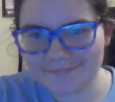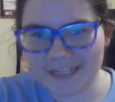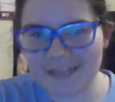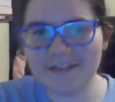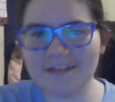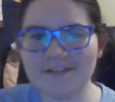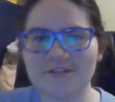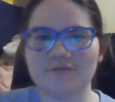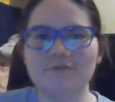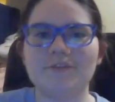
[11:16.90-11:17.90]
in
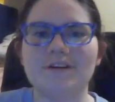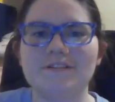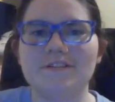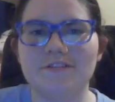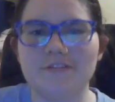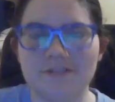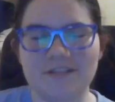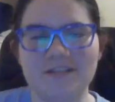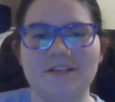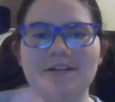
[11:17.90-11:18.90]

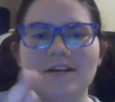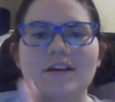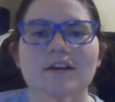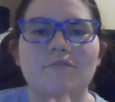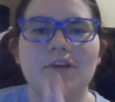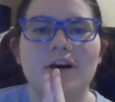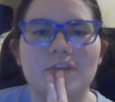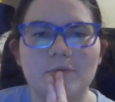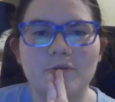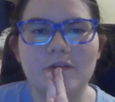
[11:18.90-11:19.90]
2013, we got the
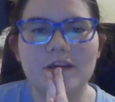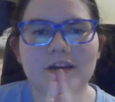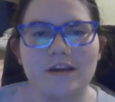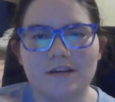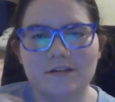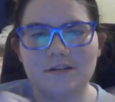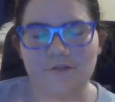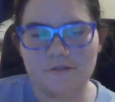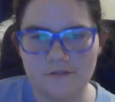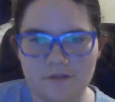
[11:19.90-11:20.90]
movie
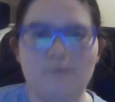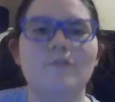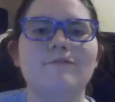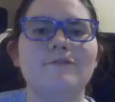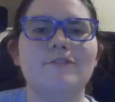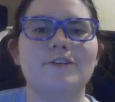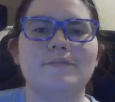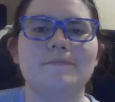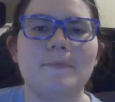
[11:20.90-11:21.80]
The Wolverine.